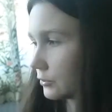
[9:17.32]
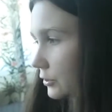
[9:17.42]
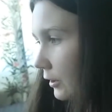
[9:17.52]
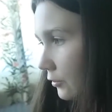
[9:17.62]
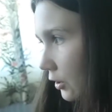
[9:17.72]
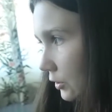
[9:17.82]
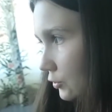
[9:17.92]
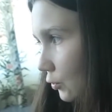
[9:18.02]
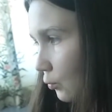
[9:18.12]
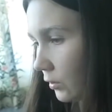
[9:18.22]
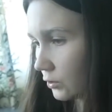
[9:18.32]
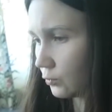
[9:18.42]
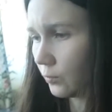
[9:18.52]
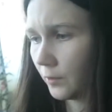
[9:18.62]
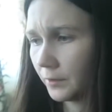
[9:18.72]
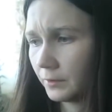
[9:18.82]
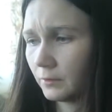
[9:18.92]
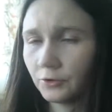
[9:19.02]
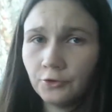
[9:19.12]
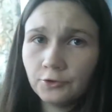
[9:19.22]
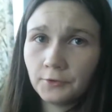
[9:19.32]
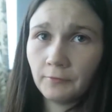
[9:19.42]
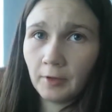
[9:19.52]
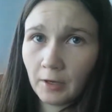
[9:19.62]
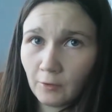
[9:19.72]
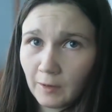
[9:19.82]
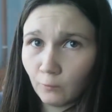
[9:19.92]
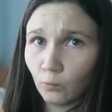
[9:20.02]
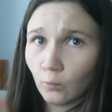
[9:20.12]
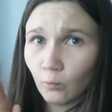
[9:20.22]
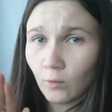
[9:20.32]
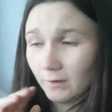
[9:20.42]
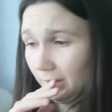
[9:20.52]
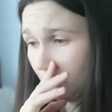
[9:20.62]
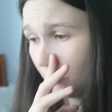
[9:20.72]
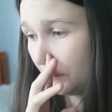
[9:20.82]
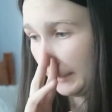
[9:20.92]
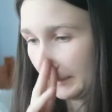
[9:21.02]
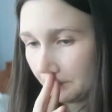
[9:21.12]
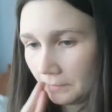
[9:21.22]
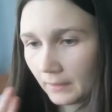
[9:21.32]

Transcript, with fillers: So guys, I watched one YouTube video and one little bit.